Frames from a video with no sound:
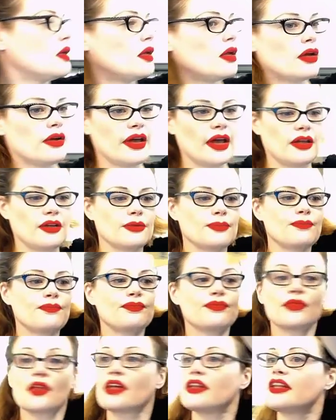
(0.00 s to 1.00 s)
Okay,
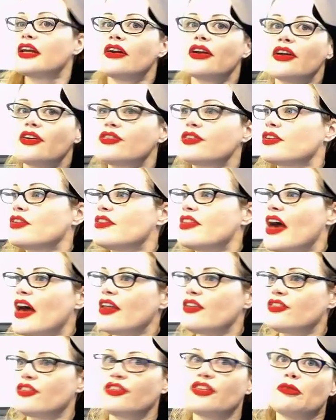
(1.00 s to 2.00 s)
there it is. That
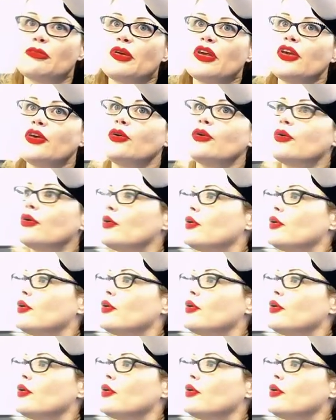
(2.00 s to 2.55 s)
is a CPU.